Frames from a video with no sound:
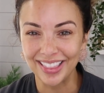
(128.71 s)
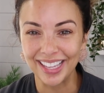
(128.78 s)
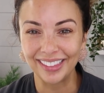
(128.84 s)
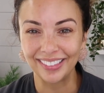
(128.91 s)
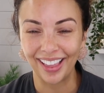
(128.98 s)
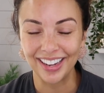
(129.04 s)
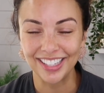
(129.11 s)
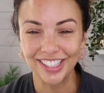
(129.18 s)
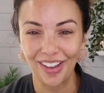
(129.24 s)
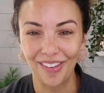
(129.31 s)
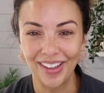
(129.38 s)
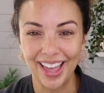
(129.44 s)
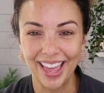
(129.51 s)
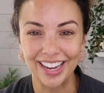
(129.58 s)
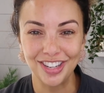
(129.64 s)
then let's go
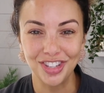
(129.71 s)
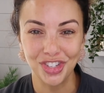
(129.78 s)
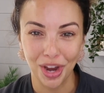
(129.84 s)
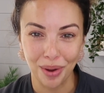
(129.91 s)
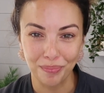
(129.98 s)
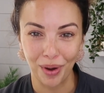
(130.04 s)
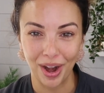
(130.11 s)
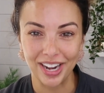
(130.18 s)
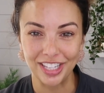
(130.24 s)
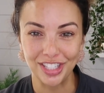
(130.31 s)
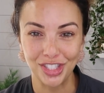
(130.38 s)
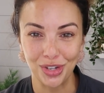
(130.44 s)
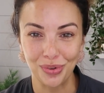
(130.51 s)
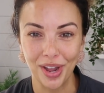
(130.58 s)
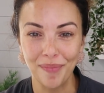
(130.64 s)
ahead and jump right
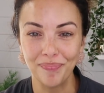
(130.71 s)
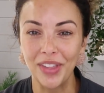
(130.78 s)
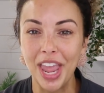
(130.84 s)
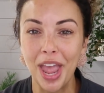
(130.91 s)
into it.